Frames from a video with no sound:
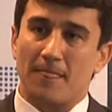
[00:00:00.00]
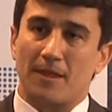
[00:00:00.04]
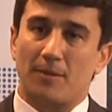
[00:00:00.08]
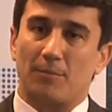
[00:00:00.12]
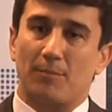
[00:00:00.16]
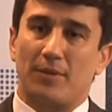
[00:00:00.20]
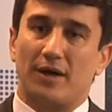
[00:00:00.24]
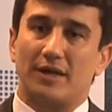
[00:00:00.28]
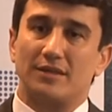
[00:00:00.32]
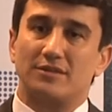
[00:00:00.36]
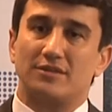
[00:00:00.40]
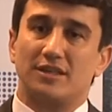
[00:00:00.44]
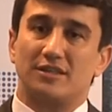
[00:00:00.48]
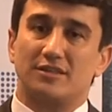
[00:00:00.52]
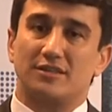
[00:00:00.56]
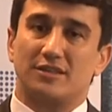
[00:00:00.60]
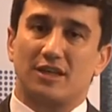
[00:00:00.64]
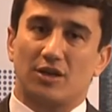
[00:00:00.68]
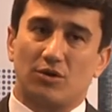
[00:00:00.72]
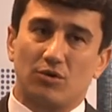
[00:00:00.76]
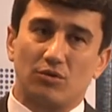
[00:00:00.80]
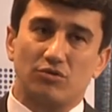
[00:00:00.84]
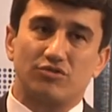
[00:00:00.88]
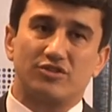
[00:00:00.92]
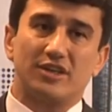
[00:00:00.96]
but the, the
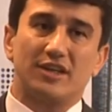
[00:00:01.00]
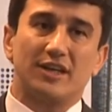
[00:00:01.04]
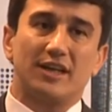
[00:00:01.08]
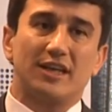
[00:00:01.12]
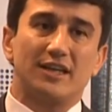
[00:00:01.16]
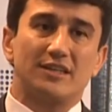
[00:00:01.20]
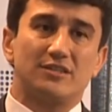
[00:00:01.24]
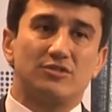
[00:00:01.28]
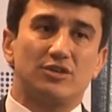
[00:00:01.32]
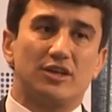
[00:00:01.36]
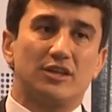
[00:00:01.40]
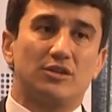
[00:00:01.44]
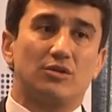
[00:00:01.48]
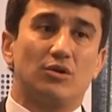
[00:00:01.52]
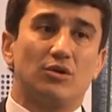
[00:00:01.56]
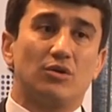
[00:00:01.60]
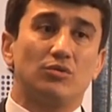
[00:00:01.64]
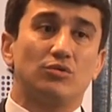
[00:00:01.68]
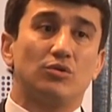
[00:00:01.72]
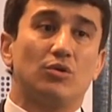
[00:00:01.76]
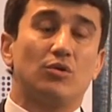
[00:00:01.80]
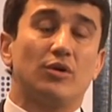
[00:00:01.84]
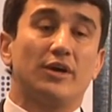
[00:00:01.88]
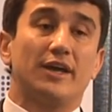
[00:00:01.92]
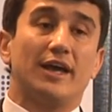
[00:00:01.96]
good thing is they don't
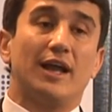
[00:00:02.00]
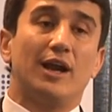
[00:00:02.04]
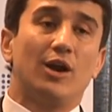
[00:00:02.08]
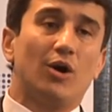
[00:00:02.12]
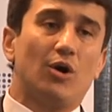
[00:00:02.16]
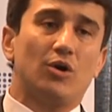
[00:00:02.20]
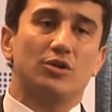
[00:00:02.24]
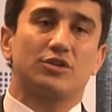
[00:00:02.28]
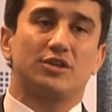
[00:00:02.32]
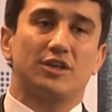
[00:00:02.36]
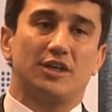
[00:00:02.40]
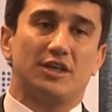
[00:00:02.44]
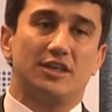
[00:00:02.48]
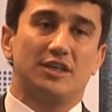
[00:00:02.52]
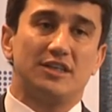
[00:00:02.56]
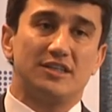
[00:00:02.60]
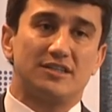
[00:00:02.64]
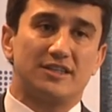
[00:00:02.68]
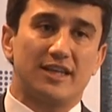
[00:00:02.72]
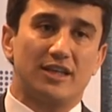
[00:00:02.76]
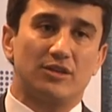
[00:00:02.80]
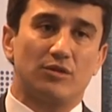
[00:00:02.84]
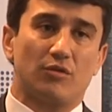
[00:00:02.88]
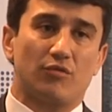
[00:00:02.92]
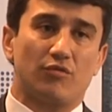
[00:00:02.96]
know a lot
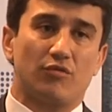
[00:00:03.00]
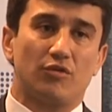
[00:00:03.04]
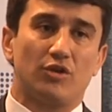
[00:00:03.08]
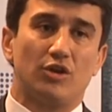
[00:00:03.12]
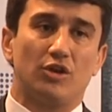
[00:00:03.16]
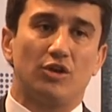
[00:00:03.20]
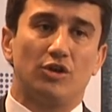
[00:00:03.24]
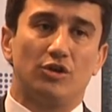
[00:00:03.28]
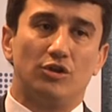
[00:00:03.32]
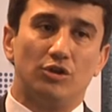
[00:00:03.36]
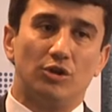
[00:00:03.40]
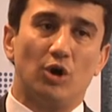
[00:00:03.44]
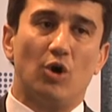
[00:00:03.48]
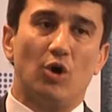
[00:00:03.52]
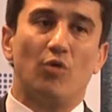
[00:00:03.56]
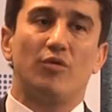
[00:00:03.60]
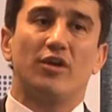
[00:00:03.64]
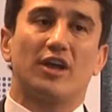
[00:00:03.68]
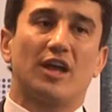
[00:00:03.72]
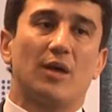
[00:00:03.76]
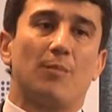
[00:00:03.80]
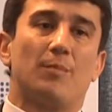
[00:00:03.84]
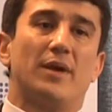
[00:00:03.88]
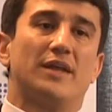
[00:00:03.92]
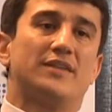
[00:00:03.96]
instead of
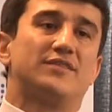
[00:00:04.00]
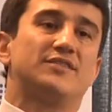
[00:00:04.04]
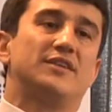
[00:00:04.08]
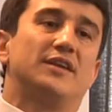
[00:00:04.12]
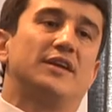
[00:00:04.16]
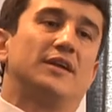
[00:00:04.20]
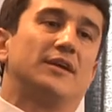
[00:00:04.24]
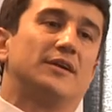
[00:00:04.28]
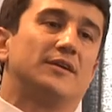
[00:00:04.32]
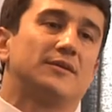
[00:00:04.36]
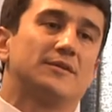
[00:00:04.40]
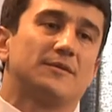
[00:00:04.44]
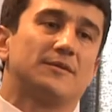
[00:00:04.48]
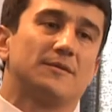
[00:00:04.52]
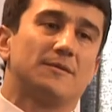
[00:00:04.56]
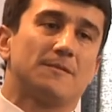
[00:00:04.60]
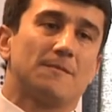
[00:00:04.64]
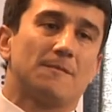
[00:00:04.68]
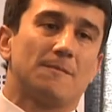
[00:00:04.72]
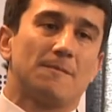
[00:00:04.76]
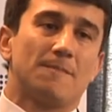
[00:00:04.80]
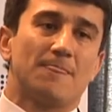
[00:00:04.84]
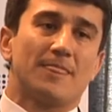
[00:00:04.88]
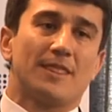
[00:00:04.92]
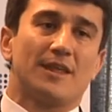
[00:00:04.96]
knowing a bad thing.
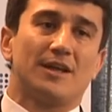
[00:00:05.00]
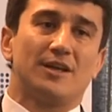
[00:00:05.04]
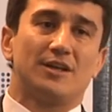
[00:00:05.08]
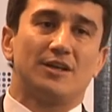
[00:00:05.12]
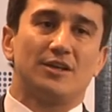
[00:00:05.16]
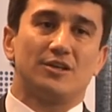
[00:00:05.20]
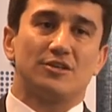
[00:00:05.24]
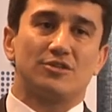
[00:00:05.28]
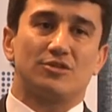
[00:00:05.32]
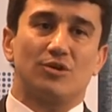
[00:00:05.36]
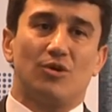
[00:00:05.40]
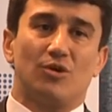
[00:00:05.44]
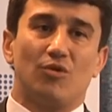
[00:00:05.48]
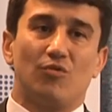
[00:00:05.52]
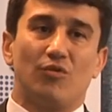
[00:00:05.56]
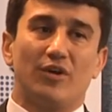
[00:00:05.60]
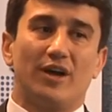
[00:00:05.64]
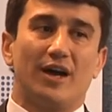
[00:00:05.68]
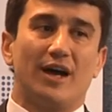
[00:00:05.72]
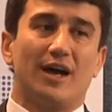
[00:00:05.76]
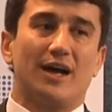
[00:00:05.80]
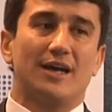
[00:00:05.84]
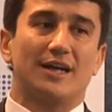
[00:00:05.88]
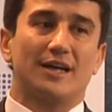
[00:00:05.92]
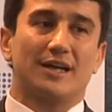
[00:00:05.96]
So we
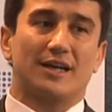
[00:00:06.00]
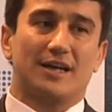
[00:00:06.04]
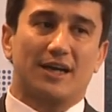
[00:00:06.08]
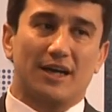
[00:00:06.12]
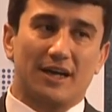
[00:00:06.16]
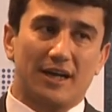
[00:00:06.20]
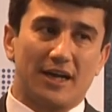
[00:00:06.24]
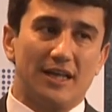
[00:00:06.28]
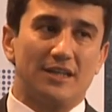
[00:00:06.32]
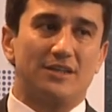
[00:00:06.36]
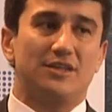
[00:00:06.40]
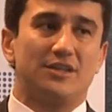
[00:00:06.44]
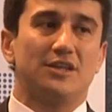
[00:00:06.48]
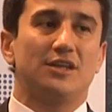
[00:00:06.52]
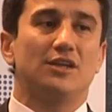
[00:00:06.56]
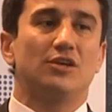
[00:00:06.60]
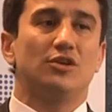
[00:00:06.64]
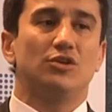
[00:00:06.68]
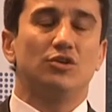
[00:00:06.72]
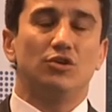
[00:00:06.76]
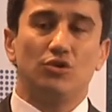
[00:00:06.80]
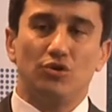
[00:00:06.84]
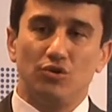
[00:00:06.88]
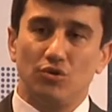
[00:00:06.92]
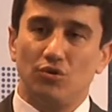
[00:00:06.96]
are creating
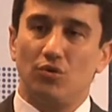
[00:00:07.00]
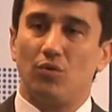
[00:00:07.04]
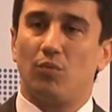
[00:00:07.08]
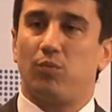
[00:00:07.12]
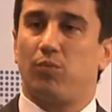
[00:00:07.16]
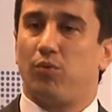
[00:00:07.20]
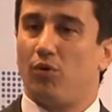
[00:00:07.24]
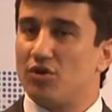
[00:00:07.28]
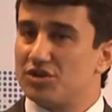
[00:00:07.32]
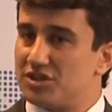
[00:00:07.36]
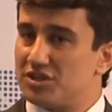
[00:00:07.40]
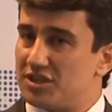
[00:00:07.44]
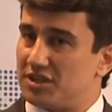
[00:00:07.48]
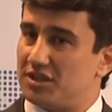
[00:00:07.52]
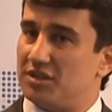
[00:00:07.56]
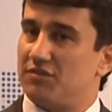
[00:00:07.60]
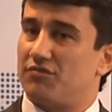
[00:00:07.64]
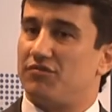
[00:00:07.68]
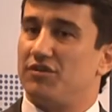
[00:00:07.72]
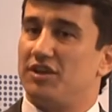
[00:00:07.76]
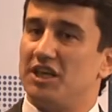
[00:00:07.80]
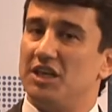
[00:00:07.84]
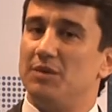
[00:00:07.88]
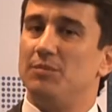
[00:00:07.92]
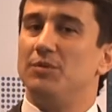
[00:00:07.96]
new positive
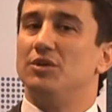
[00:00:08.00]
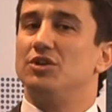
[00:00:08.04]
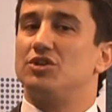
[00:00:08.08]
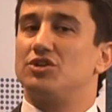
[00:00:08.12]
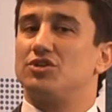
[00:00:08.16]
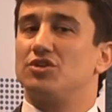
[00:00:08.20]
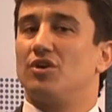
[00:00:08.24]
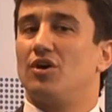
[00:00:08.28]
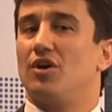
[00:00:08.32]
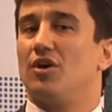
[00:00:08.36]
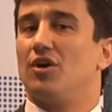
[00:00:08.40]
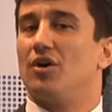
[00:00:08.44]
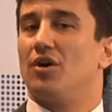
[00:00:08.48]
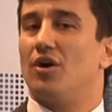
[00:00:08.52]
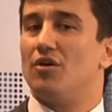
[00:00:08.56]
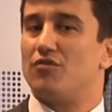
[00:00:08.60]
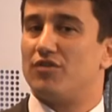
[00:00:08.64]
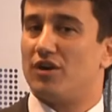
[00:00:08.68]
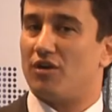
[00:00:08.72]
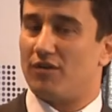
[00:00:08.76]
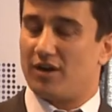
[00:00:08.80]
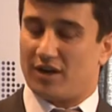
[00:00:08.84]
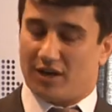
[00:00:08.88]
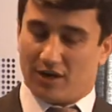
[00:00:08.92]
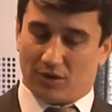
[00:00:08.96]
image of
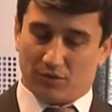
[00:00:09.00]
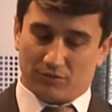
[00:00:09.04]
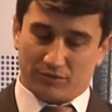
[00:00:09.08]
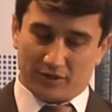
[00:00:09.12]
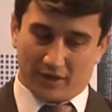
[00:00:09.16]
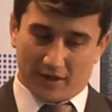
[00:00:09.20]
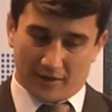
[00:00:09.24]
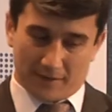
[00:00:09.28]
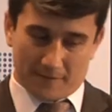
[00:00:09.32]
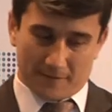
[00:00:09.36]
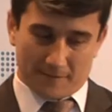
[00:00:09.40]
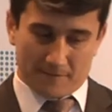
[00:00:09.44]
our country.